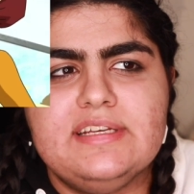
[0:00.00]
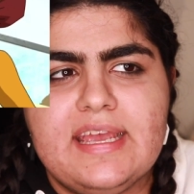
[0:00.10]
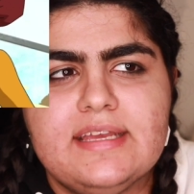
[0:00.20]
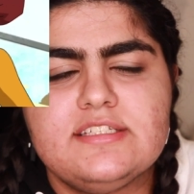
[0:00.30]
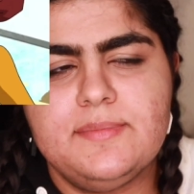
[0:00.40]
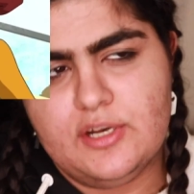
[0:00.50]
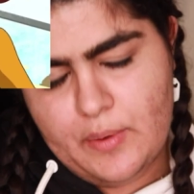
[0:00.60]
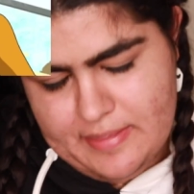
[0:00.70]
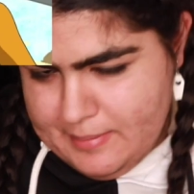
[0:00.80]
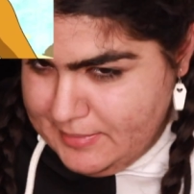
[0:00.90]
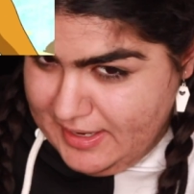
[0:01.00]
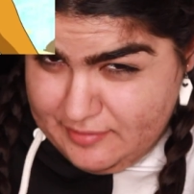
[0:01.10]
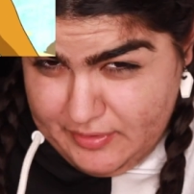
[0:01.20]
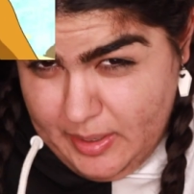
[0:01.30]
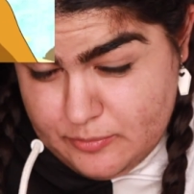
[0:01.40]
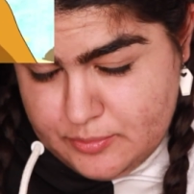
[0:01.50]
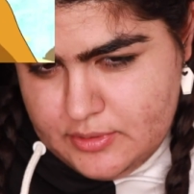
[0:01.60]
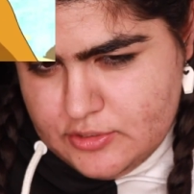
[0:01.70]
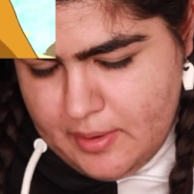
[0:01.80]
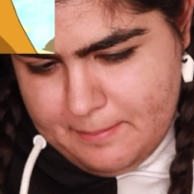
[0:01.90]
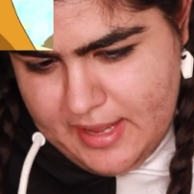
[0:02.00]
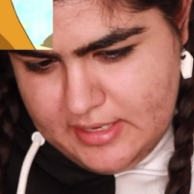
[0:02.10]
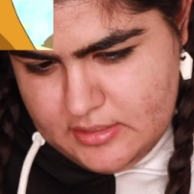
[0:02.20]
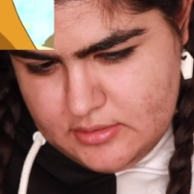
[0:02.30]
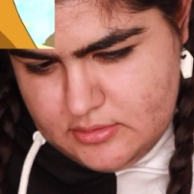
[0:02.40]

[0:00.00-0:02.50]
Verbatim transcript: naked to me in a way that made me kind of uncomfortable, so I might